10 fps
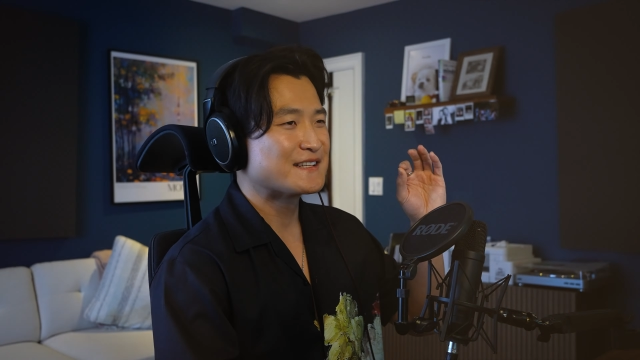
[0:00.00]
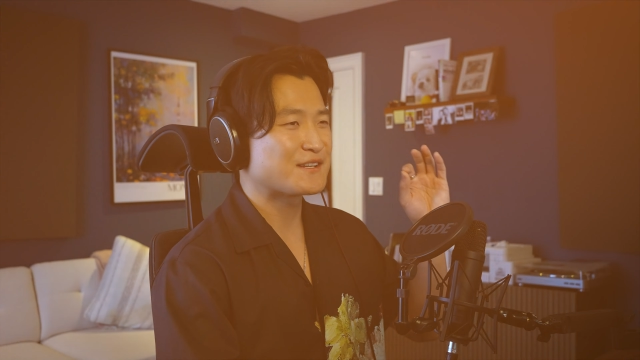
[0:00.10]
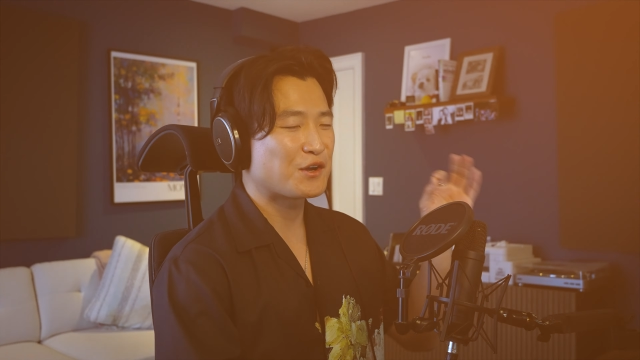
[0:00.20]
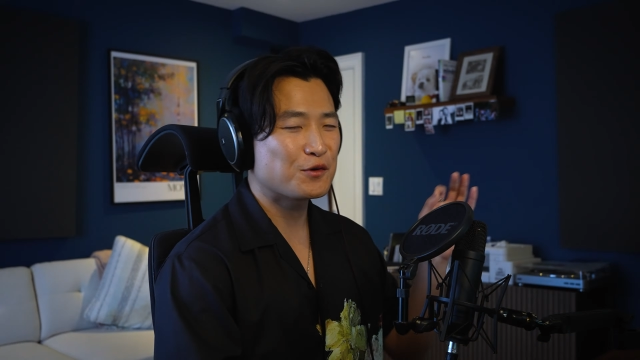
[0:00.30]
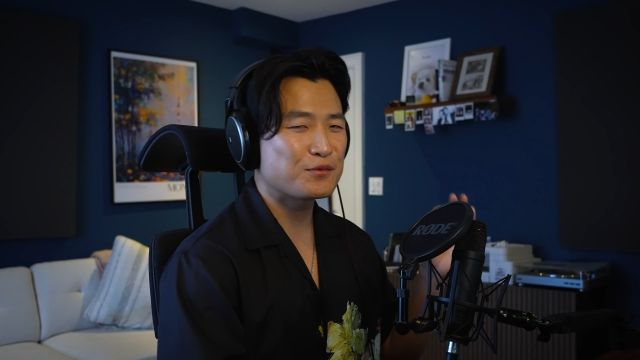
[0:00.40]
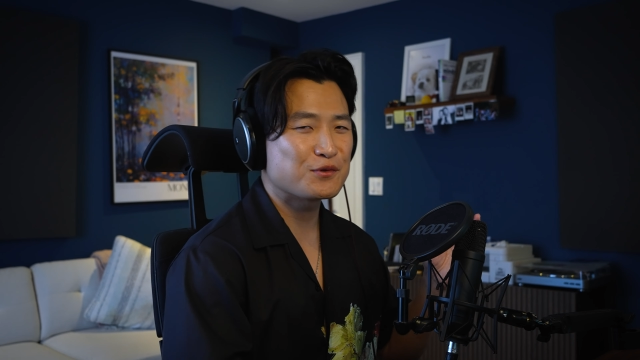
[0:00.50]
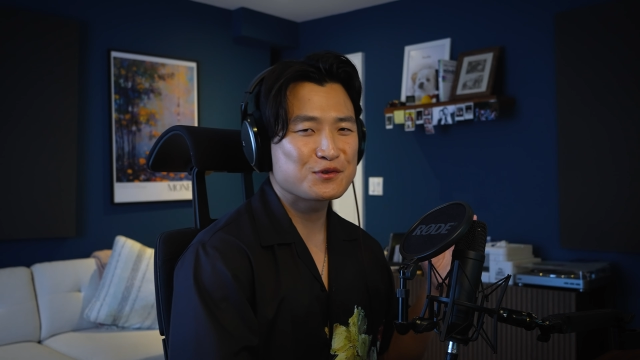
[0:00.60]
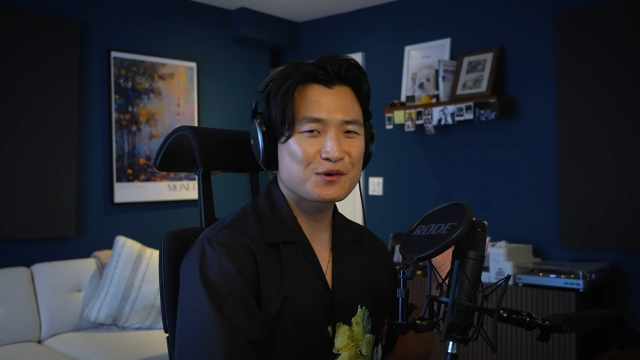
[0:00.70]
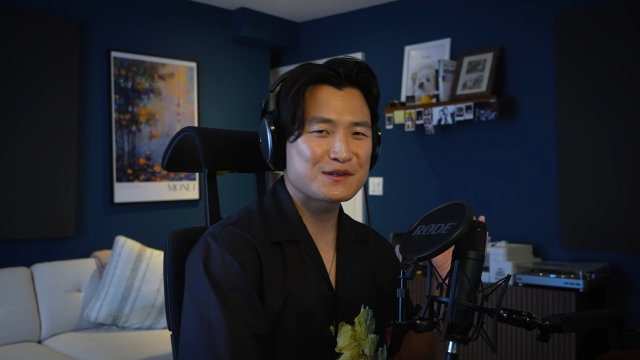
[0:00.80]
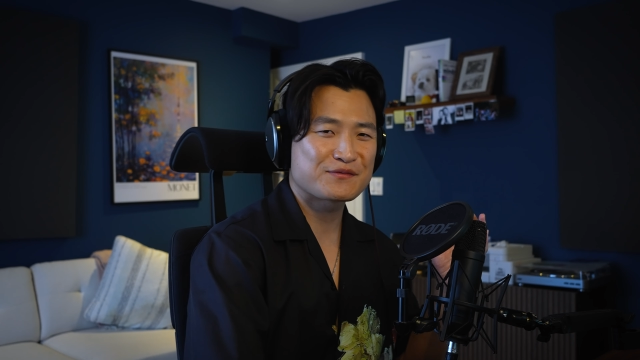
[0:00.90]
So I hope you
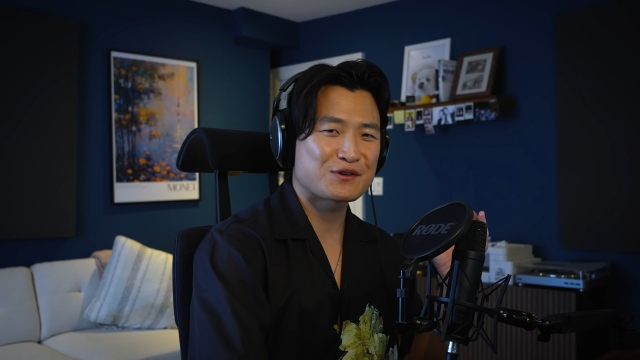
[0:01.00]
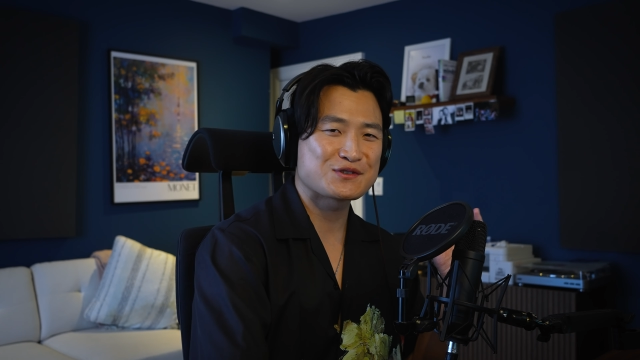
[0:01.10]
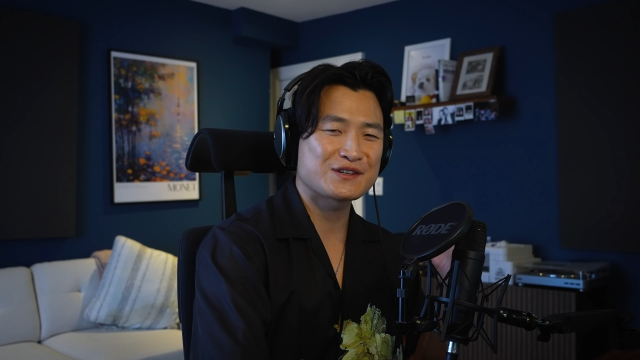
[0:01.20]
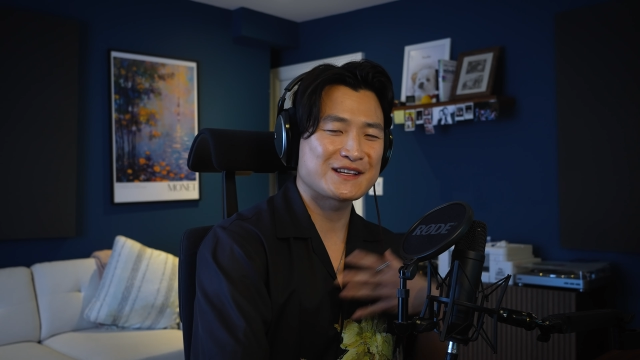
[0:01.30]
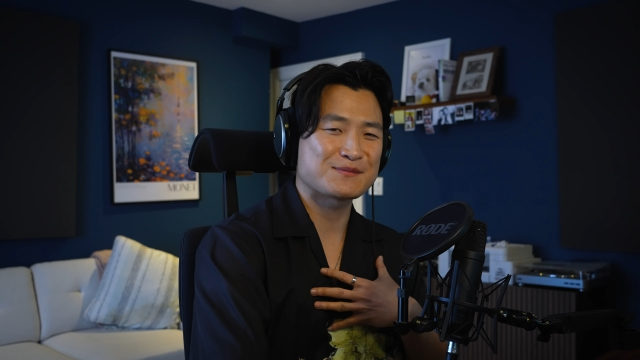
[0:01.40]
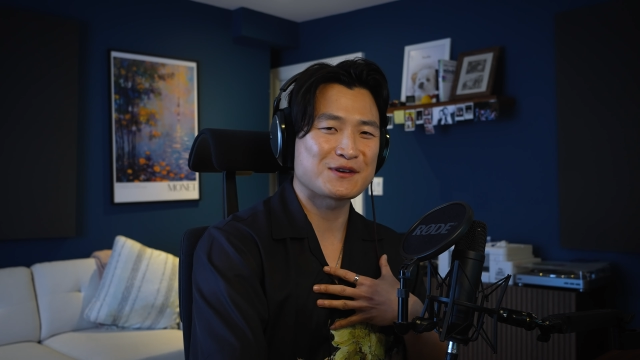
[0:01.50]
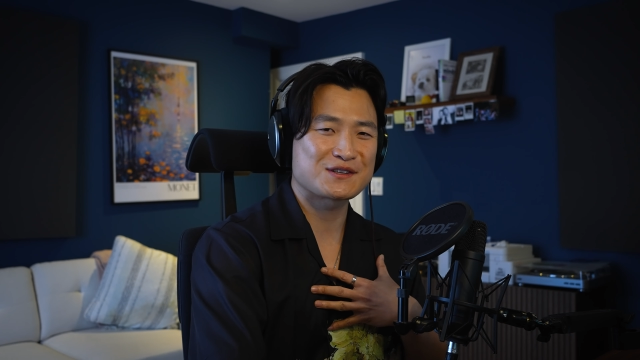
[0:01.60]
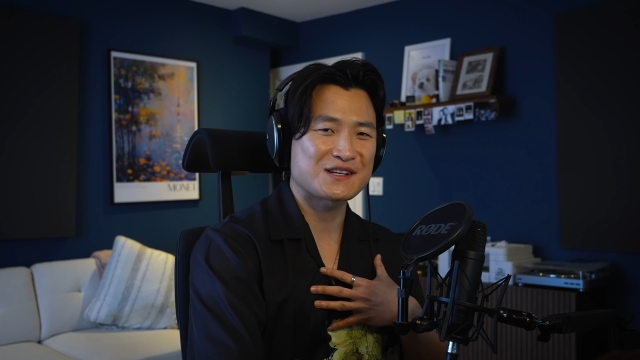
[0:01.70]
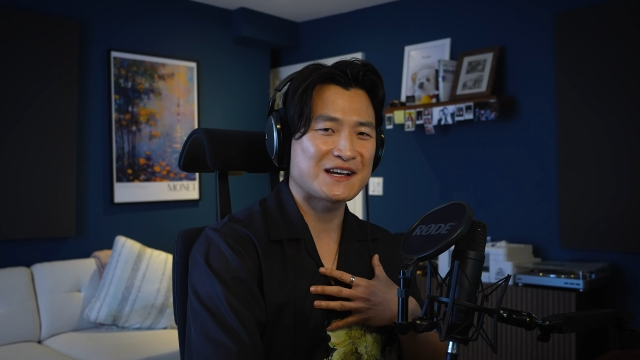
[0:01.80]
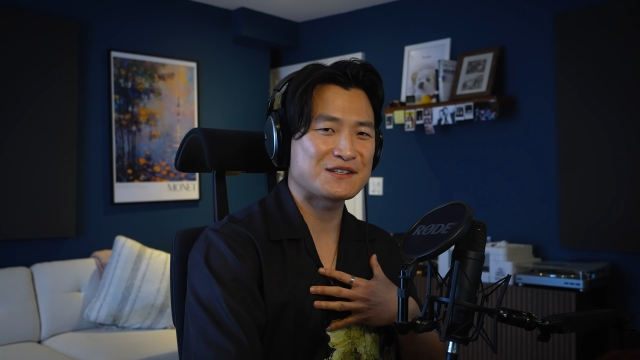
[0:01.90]
enjoy this version as much
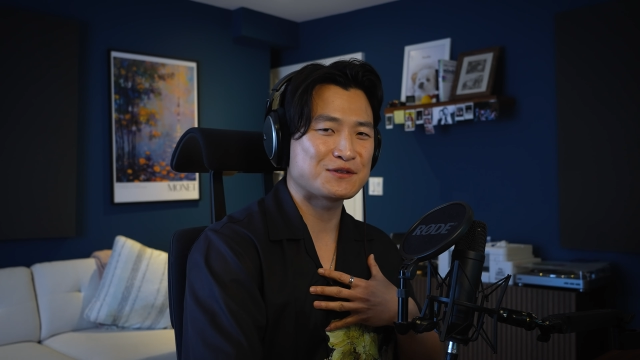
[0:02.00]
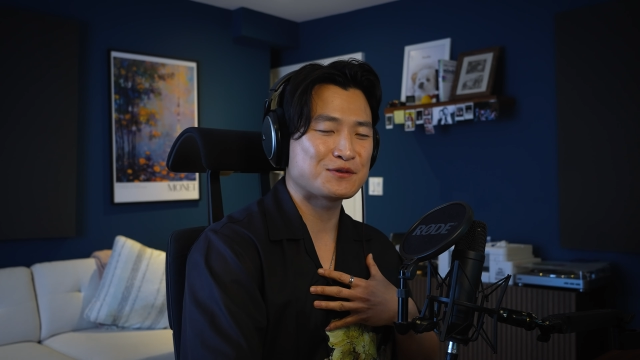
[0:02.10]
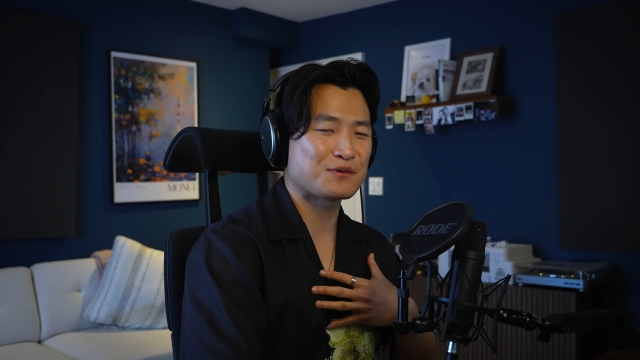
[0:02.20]
as I do.